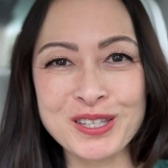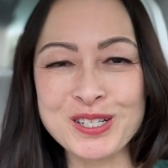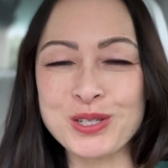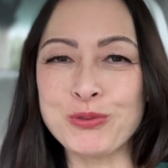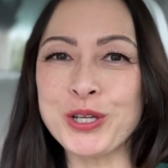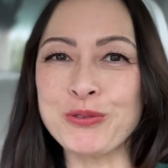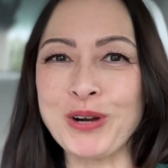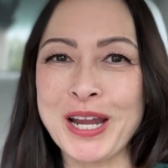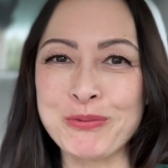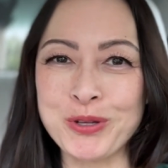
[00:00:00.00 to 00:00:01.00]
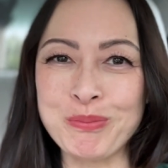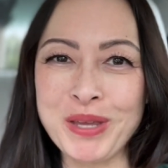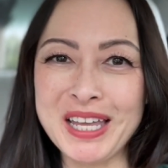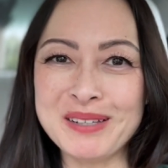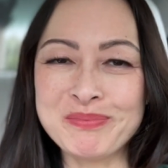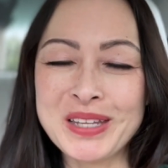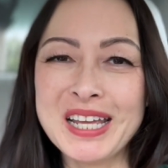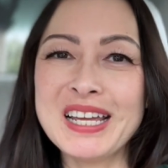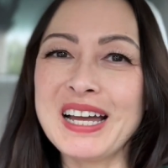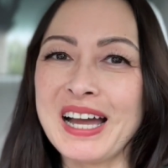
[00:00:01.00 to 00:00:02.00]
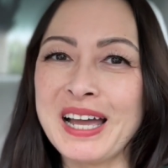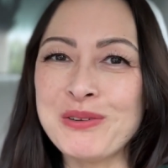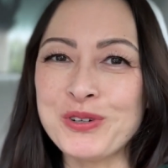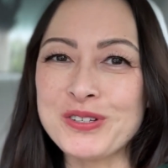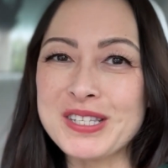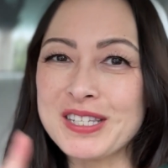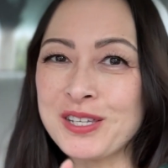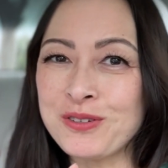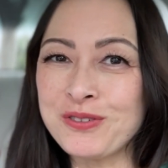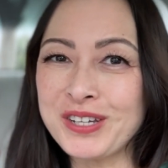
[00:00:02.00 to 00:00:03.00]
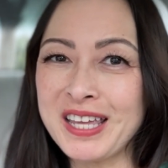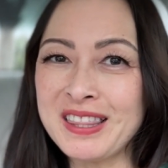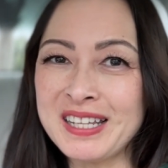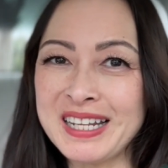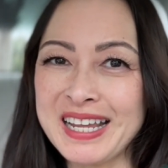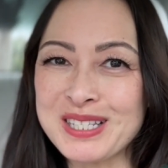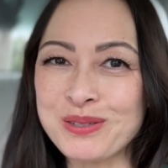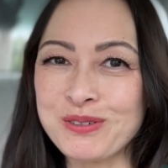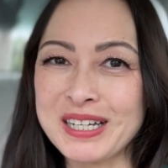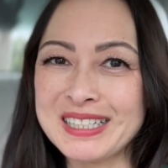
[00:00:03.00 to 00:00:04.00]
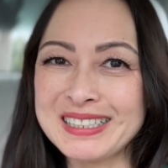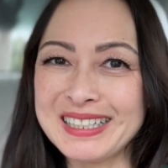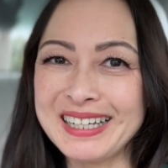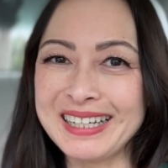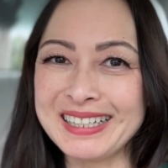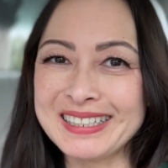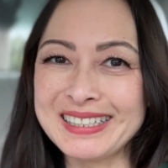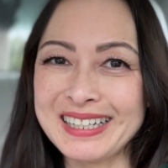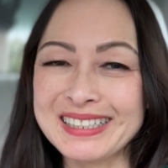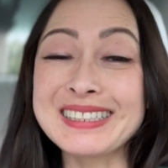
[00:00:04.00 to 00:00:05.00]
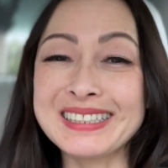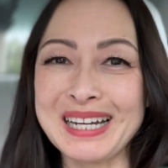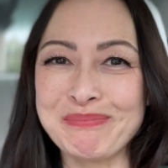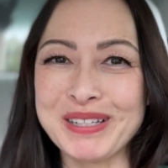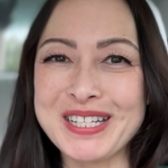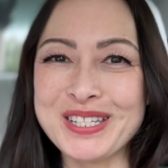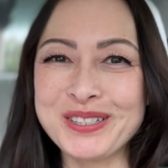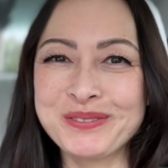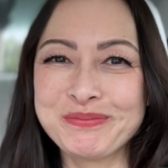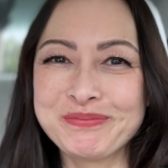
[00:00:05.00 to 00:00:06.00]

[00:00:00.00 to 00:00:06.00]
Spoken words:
this quick ride with me. I will see you in the next one, and God bless you.